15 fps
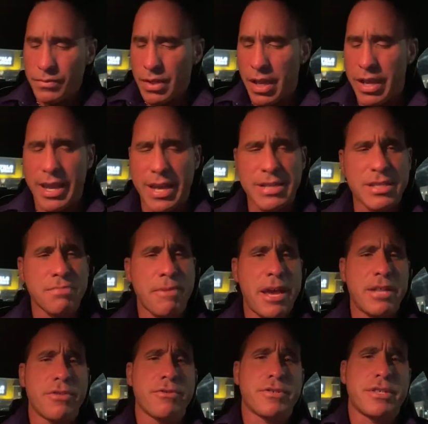against this
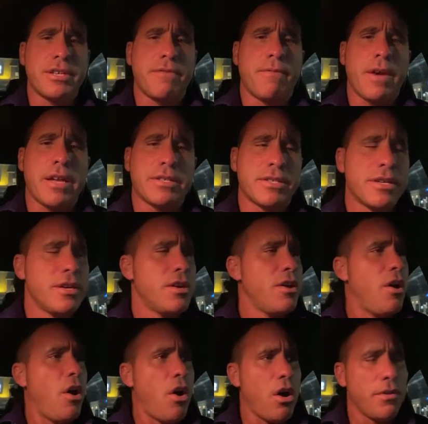Panthers defense
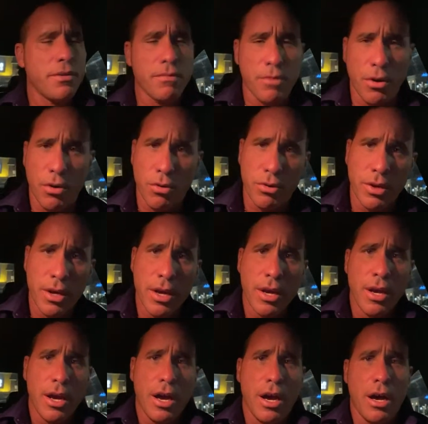on the road.
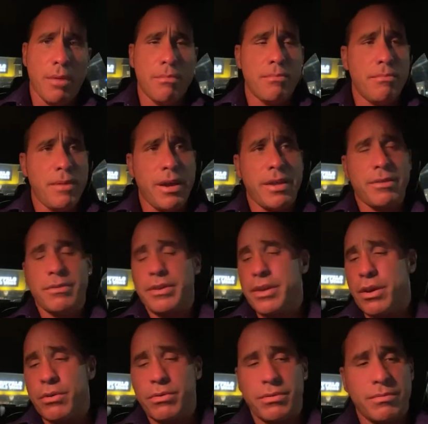
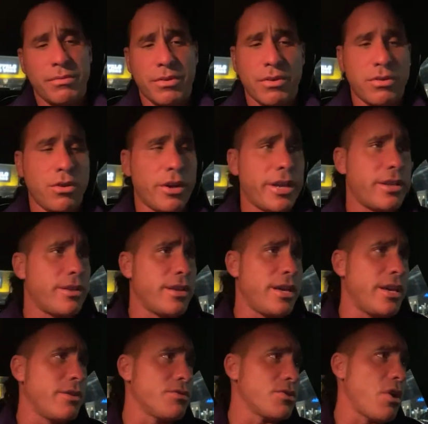You look at the
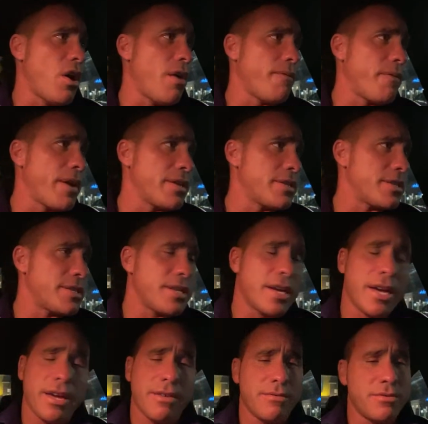Eagles' offense.
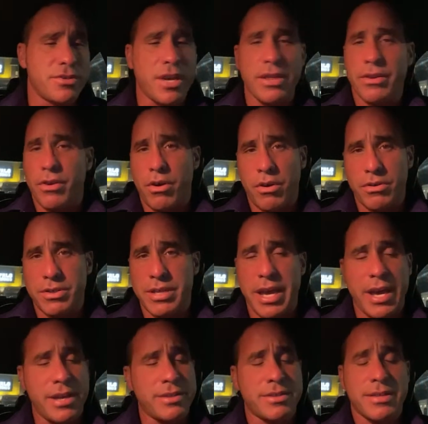Jalen Hurts
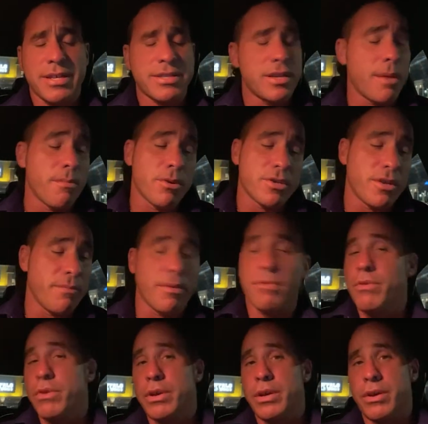his numbers have been
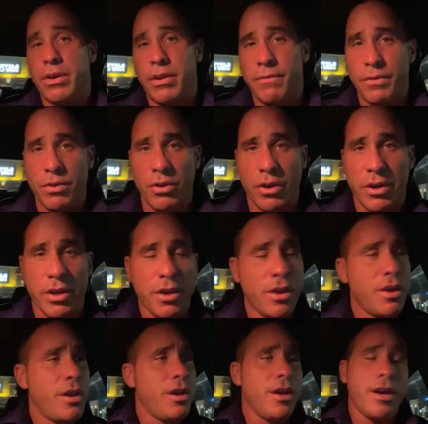really good. If you look,
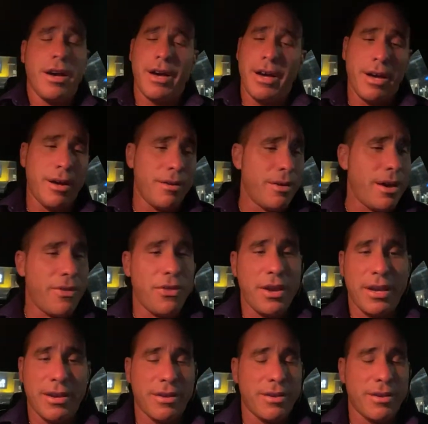I think